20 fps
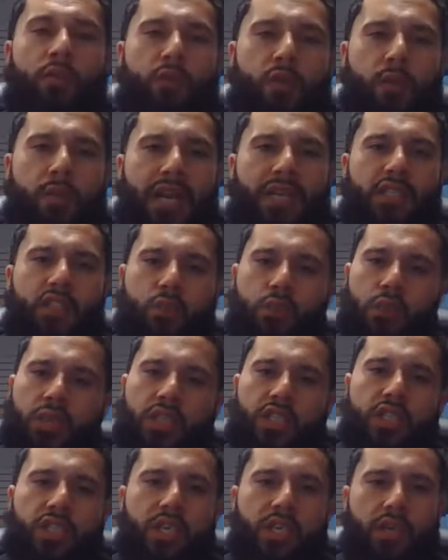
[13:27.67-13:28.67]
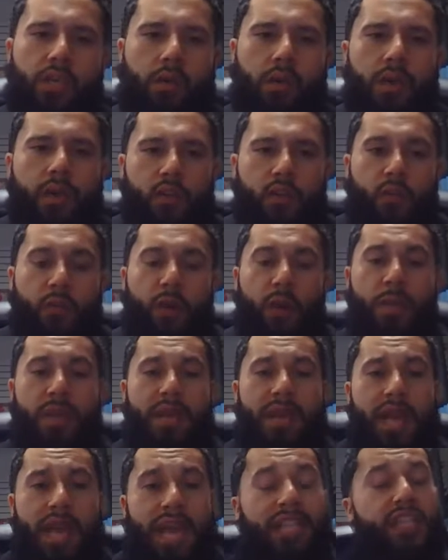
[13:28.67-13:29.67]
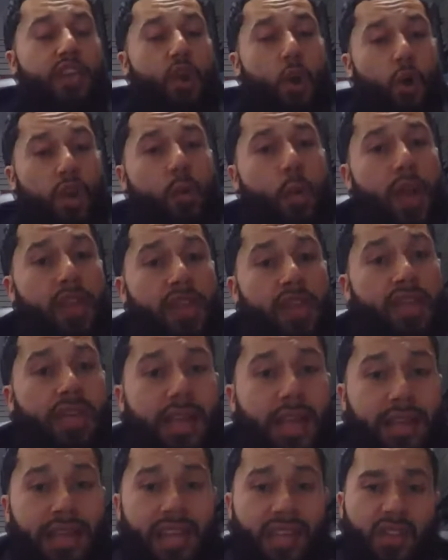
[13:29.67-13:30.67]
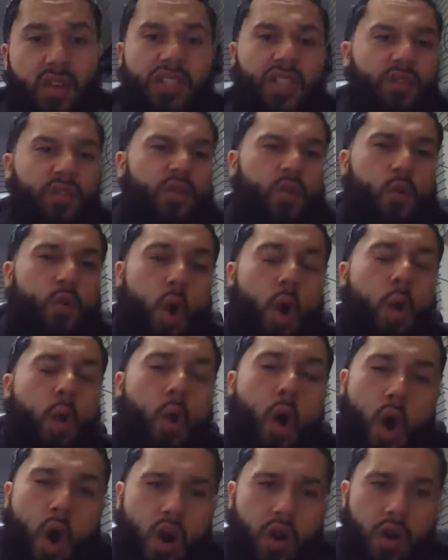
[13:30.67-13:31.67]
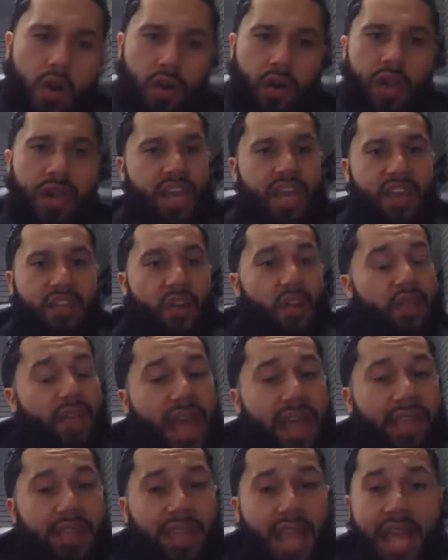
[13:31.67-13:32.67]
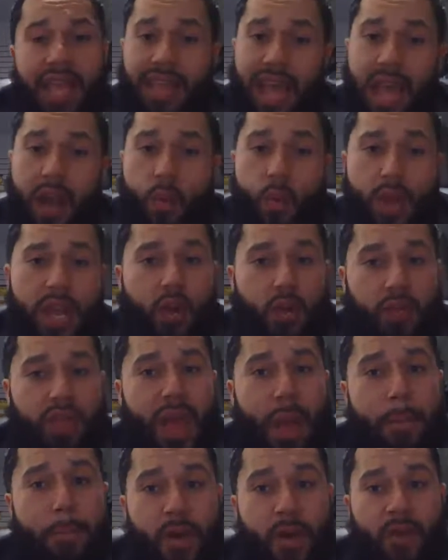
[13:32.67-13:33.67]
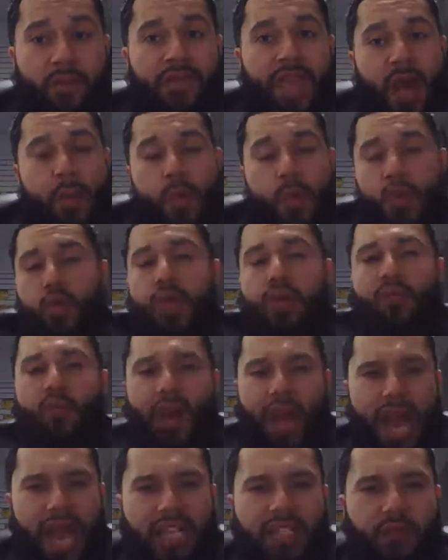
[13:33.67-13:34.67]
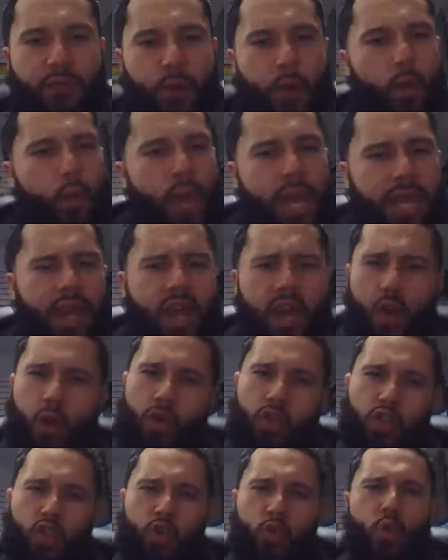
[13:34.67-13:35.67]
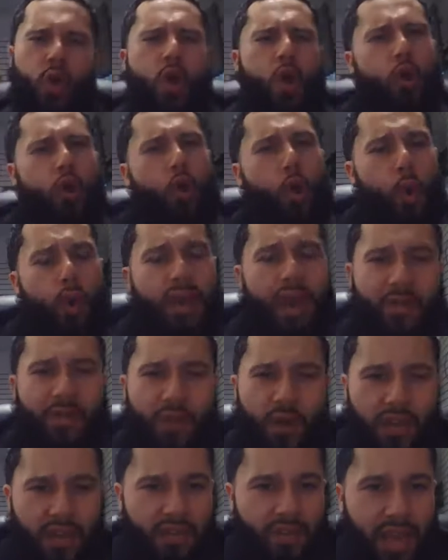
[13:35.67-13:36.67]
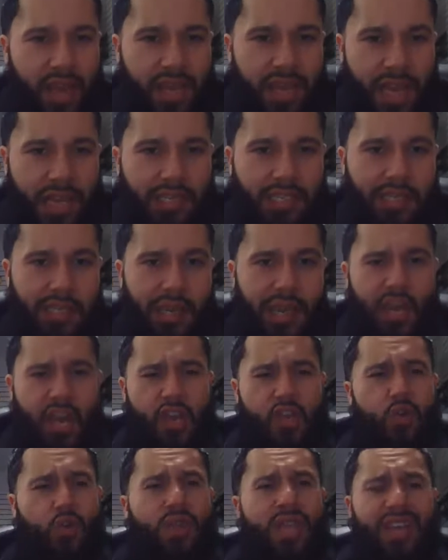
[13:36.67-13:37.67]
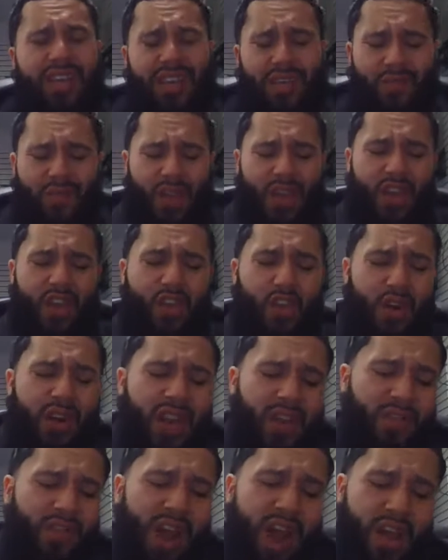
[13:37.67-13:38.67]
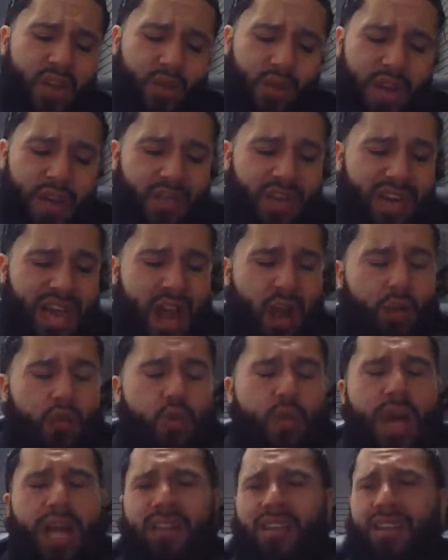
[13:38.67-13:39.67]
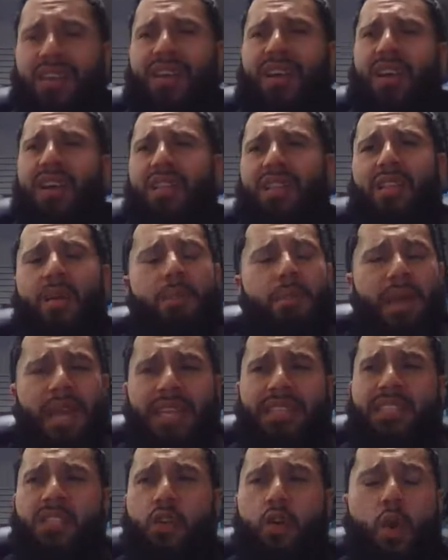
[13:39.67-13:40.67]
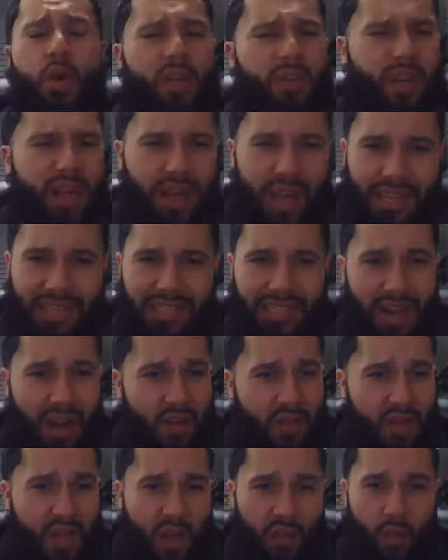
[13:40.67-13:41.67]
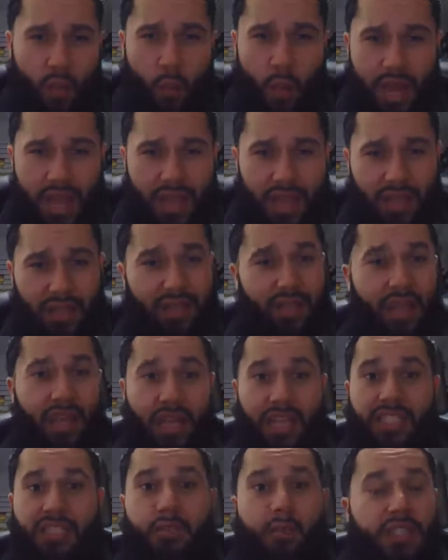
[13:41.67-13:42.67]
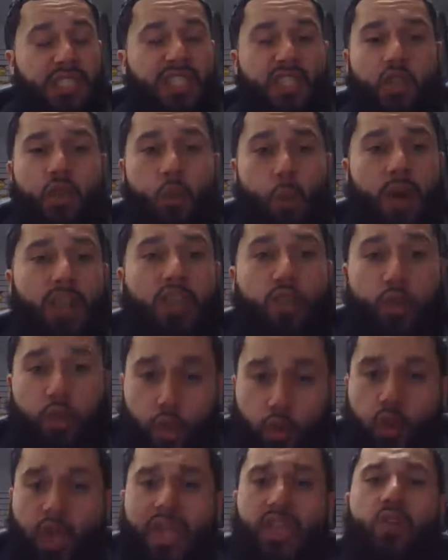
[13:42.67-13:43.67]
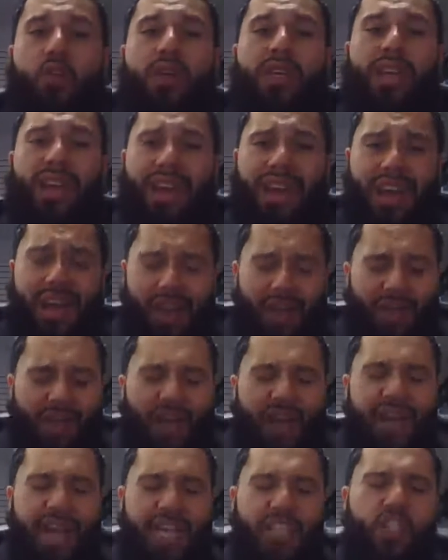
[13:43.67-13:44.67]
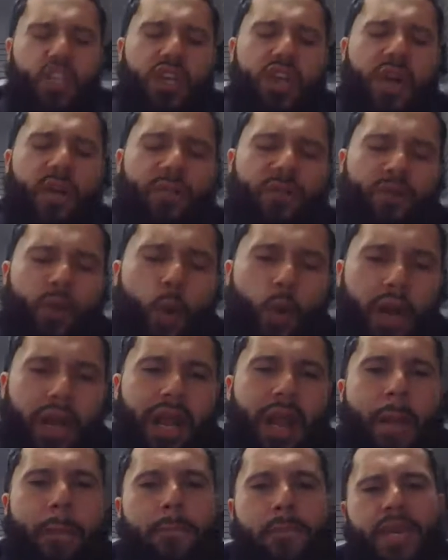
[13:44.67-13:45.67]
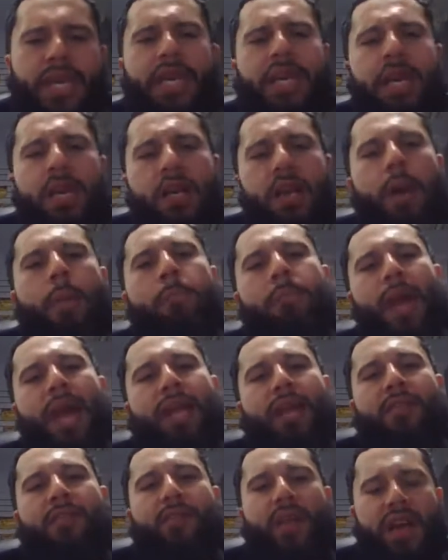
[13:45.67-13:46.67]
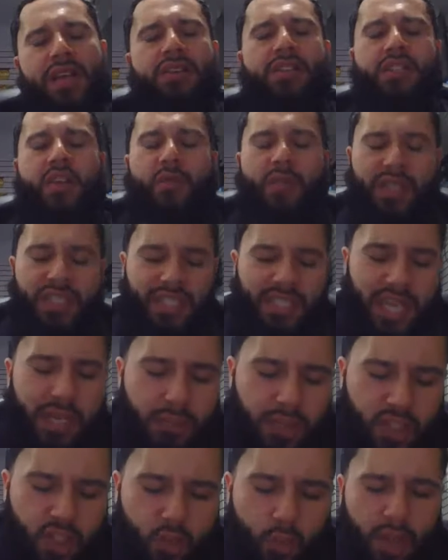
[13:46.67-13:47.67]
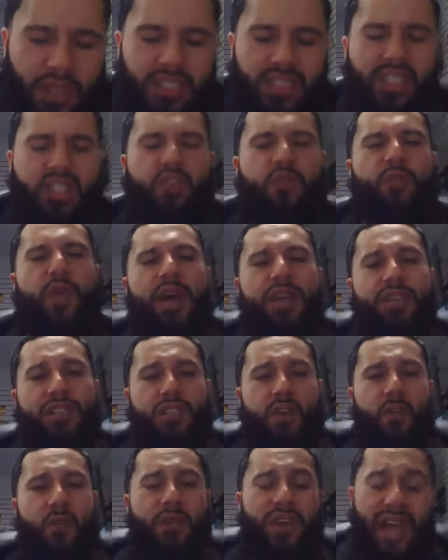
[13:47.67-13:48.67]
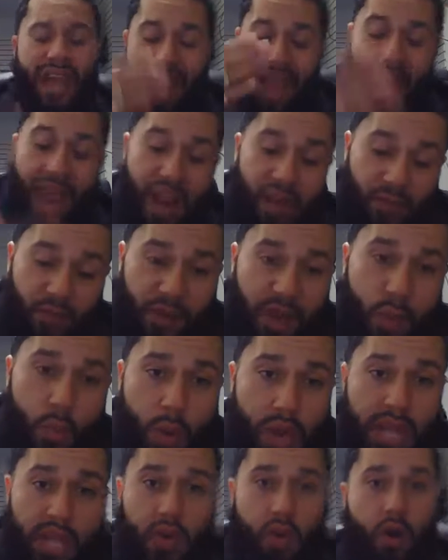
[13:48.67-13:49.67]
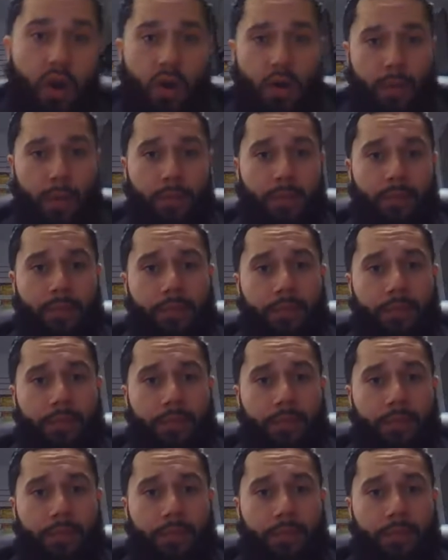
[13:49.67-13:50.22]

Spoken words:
You feel me? I just want to chill. You feel me? And the only way you're gonna get there is if you go harder, either that day, that week, or that month. That way you can relax for a week or two, or go on that fucking vacation. You think if you're living how you living now, you got the means to go to vacation every other week as much as you want to. You think you can financially afford it and come back and find yourself in the same situation that you find yourself in every week, y'all.